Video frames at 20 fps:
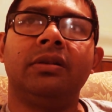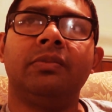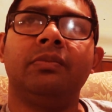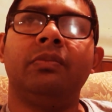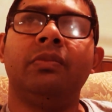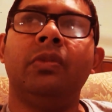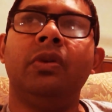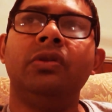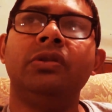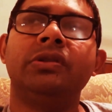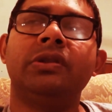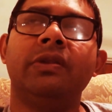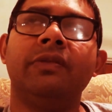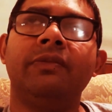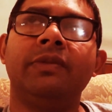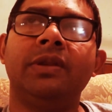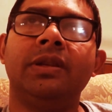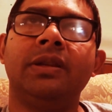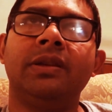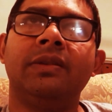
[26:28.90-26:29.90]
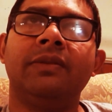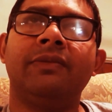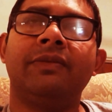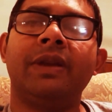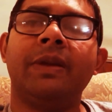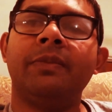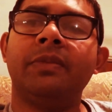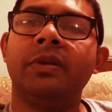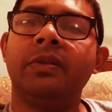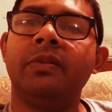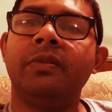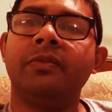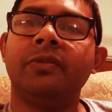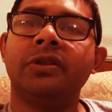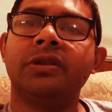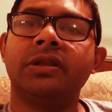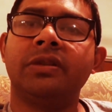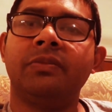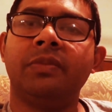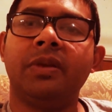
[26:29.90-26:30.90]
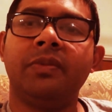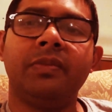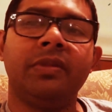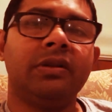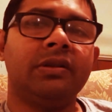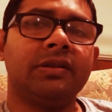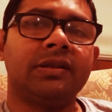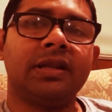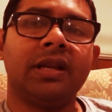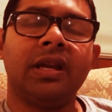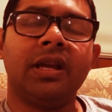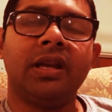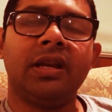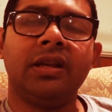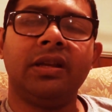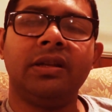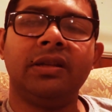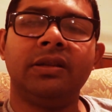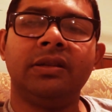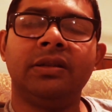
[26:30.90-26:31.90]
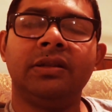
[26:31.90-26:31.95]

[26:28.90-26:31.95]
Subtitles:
Most of the family members in my mother's side